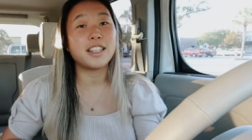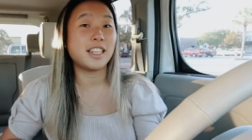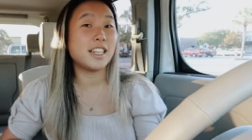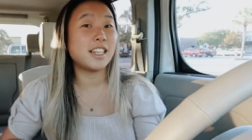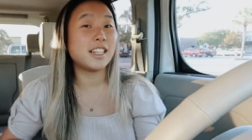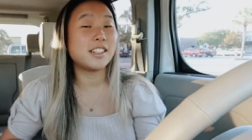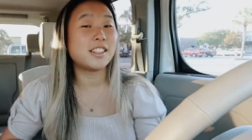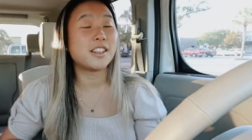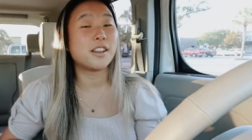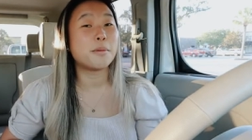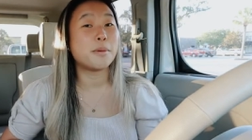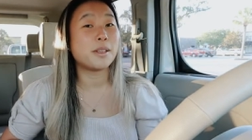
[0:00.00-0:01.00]
eat
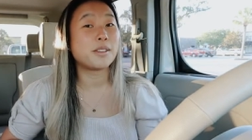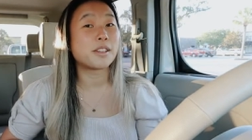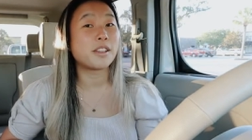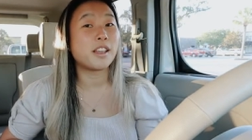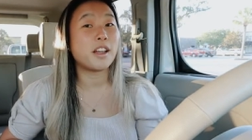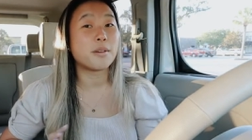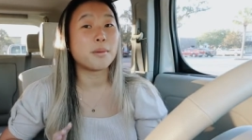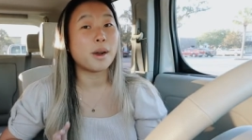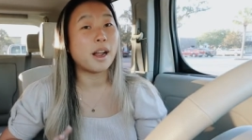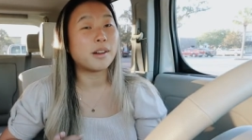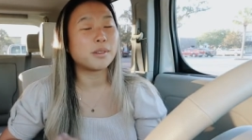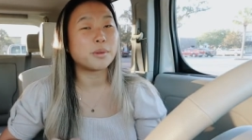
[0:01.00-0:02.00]
until basically
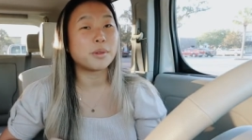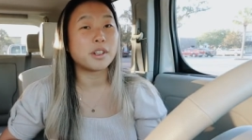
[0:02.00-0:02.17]
around one